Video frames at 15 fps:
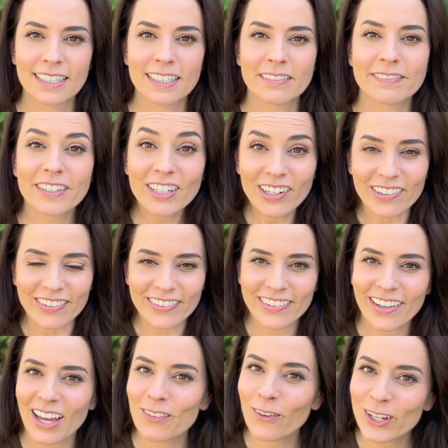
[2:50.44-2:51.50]
First,
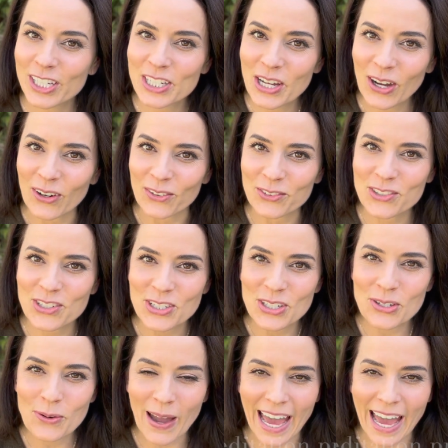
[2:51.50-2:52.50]
I want to know, do you